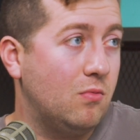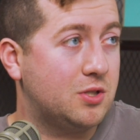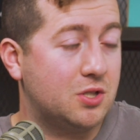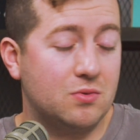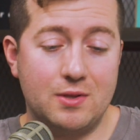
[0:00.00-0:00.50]

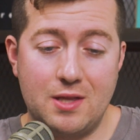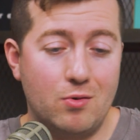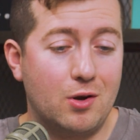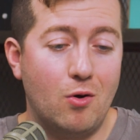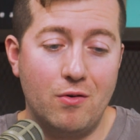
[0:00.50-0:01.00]
Which is what they
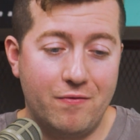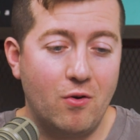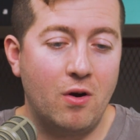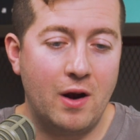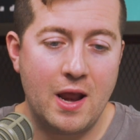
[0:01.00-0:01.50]
were going
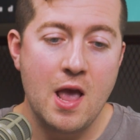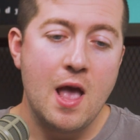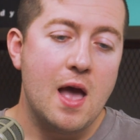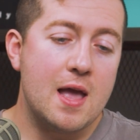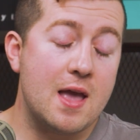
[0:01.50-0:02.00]
for, and
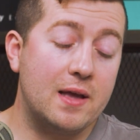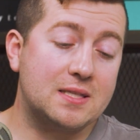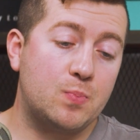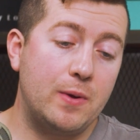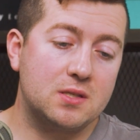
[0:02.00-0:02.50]
it
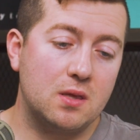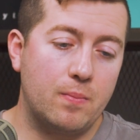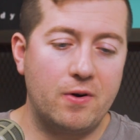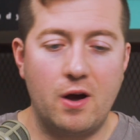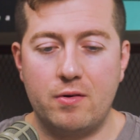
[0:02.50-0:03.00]
speaks to the
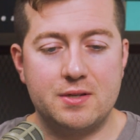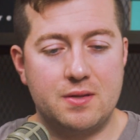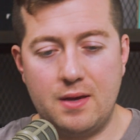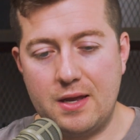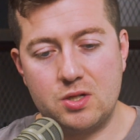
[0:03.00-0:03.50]
progress
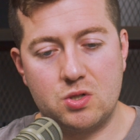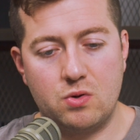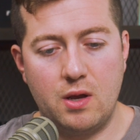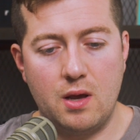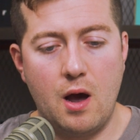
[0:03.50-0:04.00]
of the
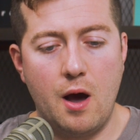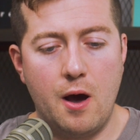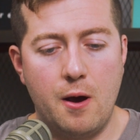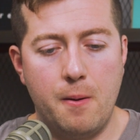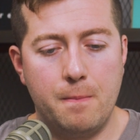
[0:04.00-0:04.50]
industry.
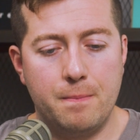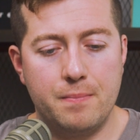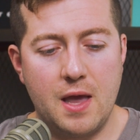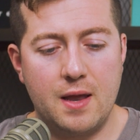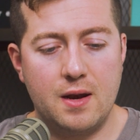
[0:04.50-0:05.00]

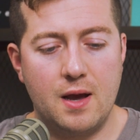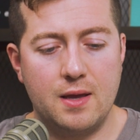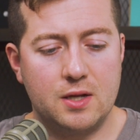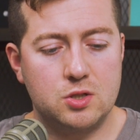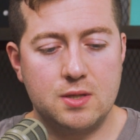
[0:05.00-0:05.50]
And
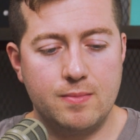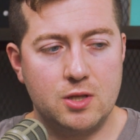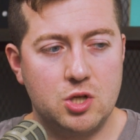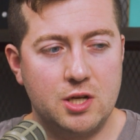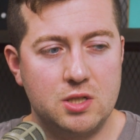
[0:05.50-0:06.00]
yeah, just some of the
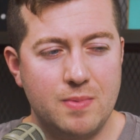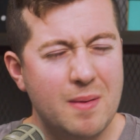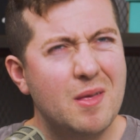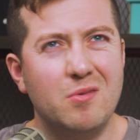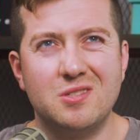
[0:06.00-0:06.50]
changes.
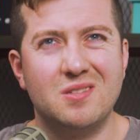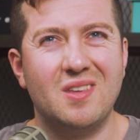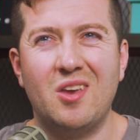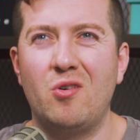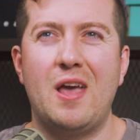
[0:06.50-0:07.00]
Maybe that was
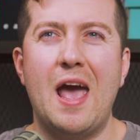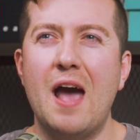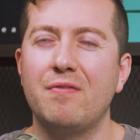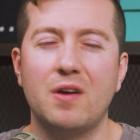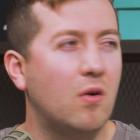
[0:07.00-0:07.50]
a year and a
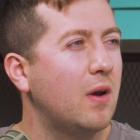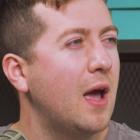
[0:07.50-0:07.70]
half ago now.